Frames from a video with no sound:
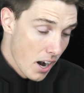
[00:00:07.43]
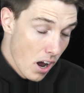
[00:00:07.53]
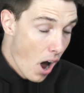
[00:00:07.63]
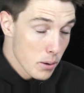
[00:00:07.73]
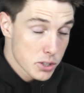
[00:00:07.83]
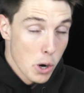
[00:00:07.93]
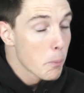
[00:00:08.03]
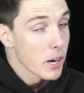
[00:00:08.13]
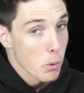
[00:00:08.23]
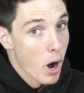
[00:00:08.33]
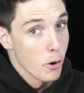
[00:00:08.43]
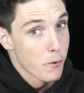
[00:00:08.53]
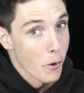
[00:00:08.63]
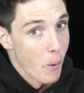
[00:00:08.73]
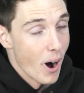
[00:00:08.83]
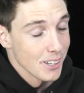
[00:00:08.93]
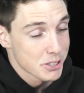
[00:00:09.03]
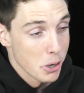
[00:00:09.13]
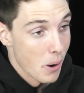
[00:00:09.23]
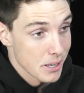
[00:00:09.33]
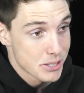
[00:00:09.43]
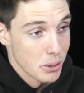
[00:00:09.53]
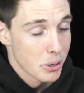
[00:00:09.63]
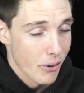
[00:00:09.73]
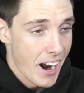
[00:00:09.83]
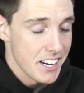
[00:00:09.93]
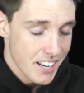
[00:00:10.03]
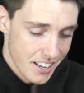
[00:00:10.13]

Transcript: And I was doing pretty well for a while too. I was doing great.